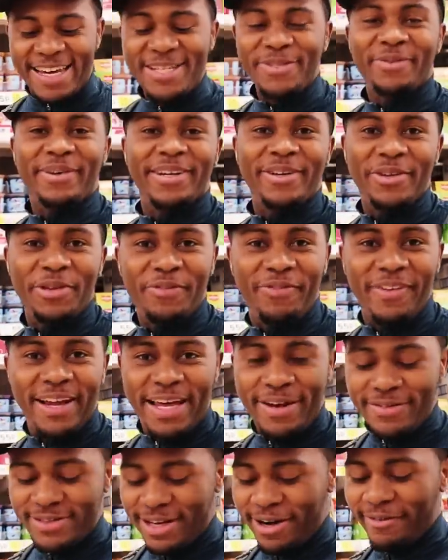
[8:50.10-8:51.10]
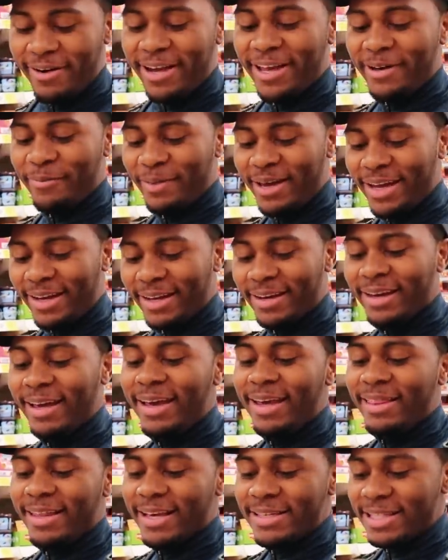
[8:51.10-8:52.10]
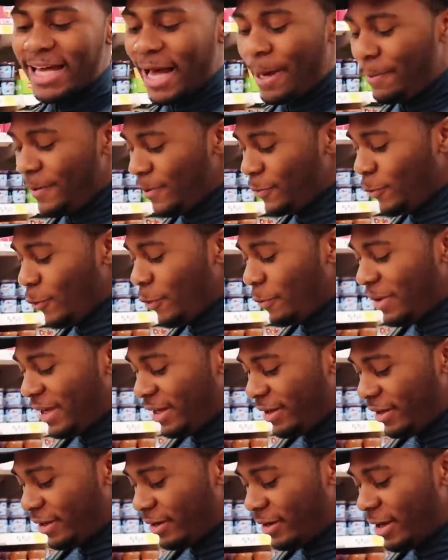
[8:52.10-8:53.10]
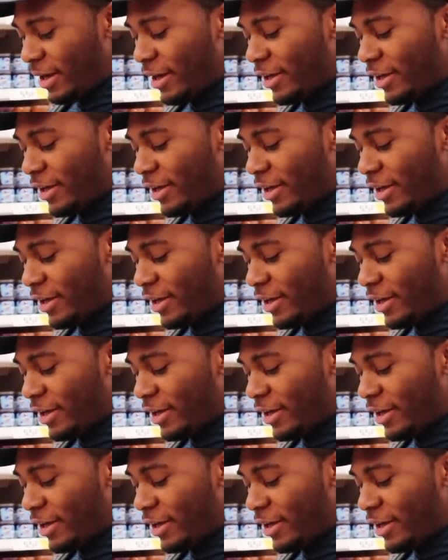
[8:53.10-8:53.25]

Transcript: case you wanna know the flavors, I recommend. There's apple and watermelon,